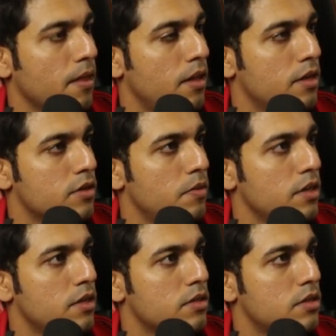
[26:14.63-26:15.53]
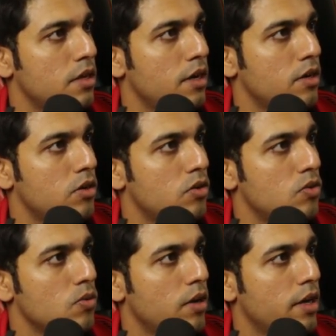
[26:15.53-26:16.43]
Let's make the state
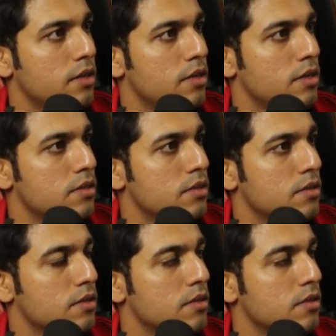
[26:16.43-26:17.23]
2 like this.